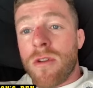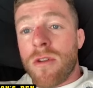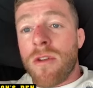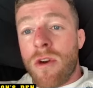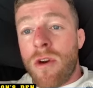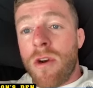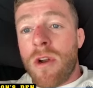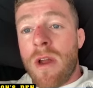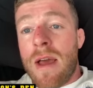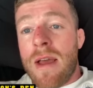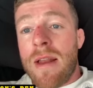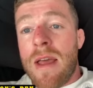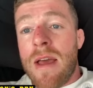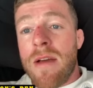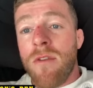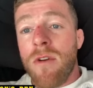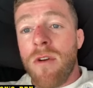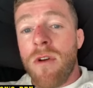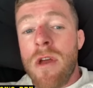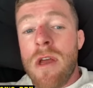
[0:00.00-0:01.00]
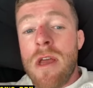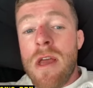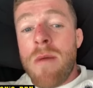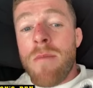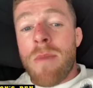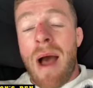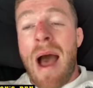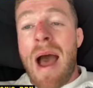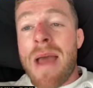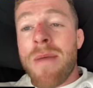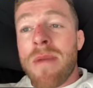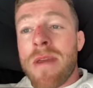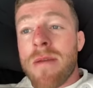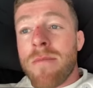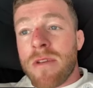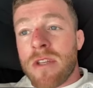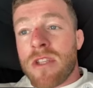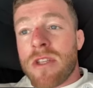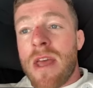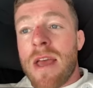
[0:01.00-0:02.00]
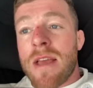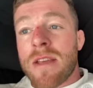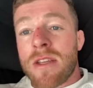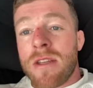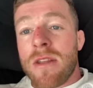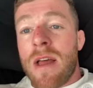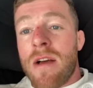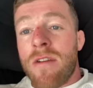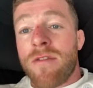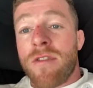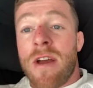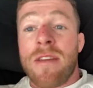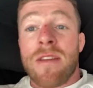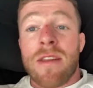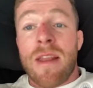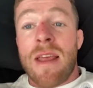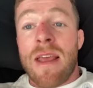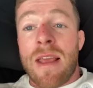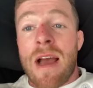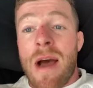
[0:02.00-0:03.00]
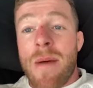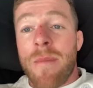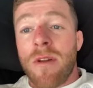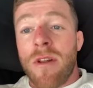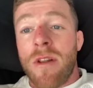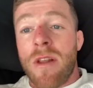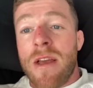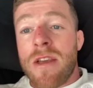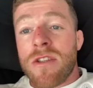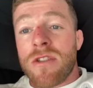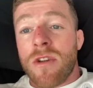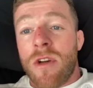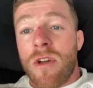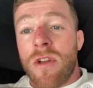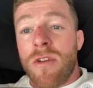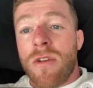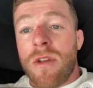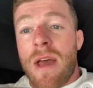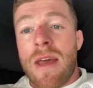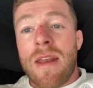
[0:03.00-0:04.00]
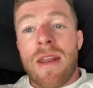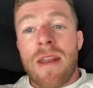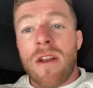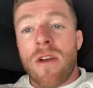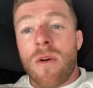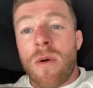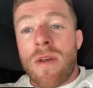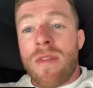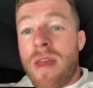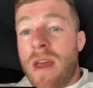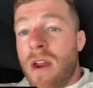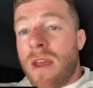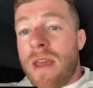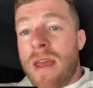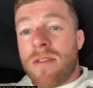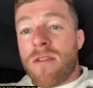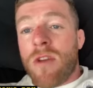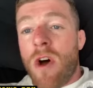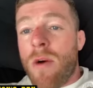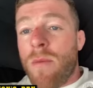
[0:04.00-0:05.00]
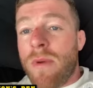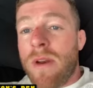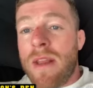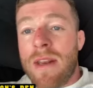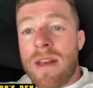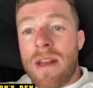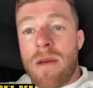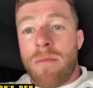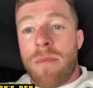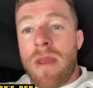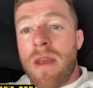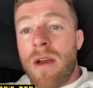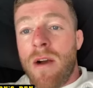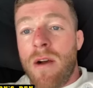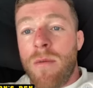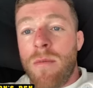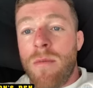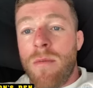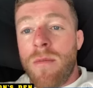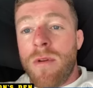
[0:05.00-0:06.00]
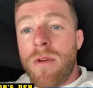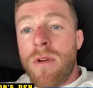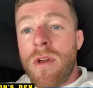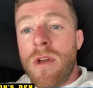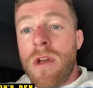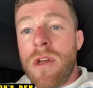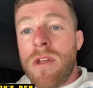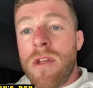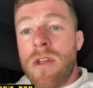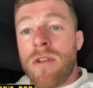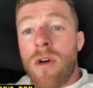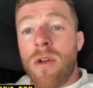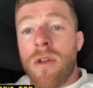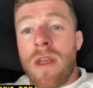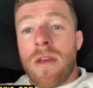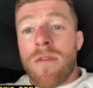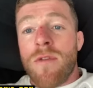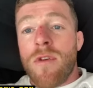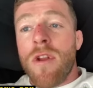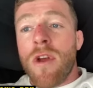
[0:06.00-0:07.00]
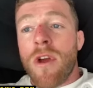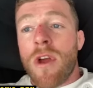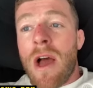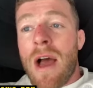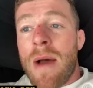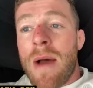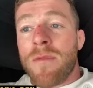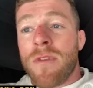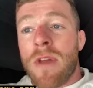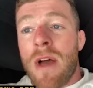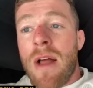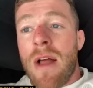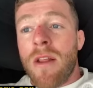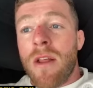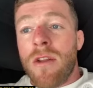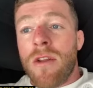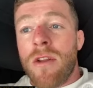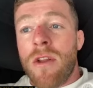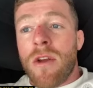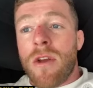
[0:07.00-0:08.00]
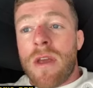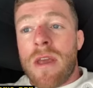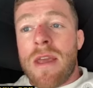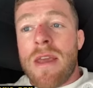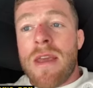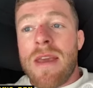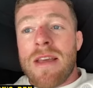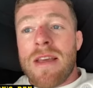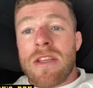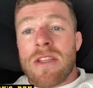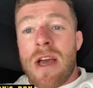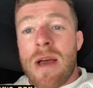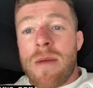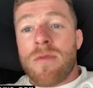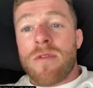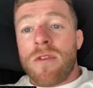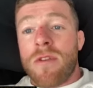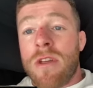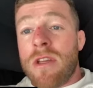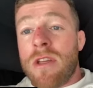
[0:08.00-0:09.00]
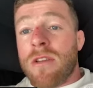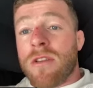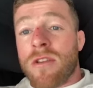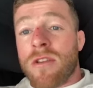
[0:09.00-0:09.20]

they're high level. But I made mistakes in that fight that they capitalized on. I didn't go in there and get dominated and beat up. So like, if you look at Abdallah, look, he is absolutely